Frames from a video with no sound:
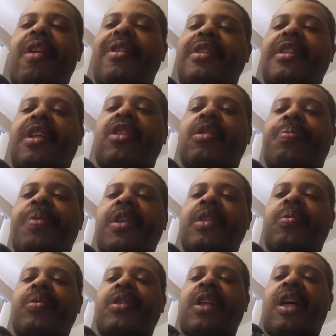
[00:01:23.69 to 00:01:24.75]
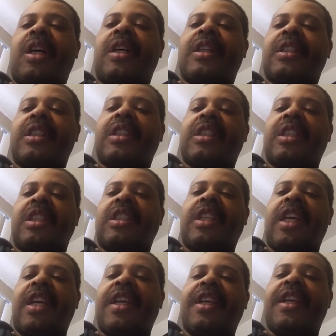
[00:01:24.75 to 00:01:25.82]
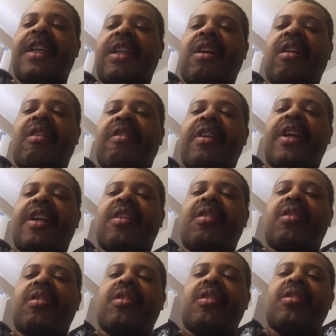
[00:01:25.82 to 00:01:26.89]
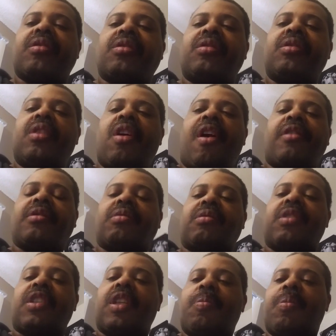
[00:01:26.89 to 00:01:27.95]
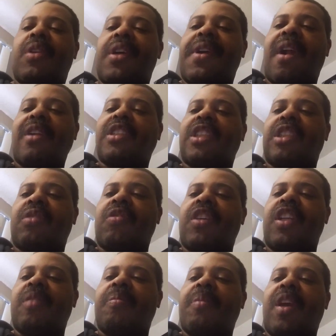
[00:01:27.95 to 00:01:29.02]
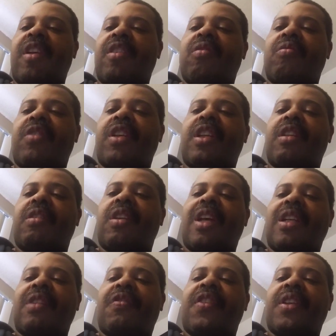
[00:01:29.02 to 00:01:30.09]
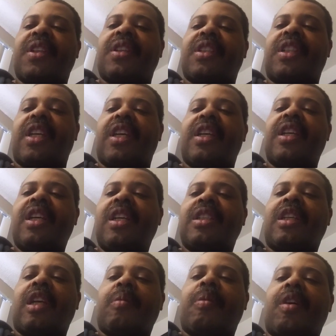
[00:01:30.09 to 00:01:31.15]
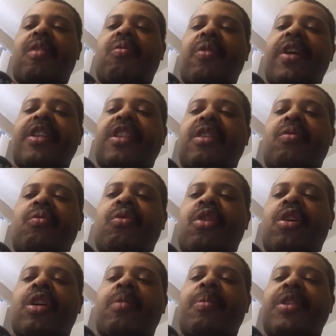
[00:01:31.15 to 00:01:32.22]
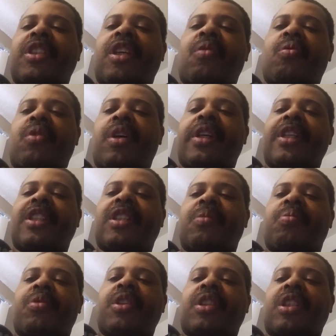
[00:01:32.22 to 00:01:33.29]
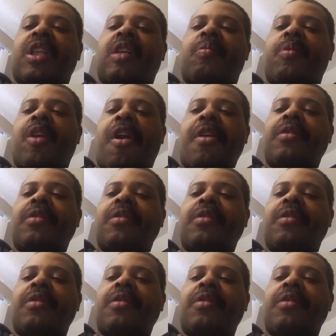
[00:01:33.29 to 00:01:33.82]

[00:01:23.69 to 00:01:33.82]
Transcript: those principles are contained in the IRA Green Book, a training manual written in the 1950s that talked about waging a war, military war against the British government.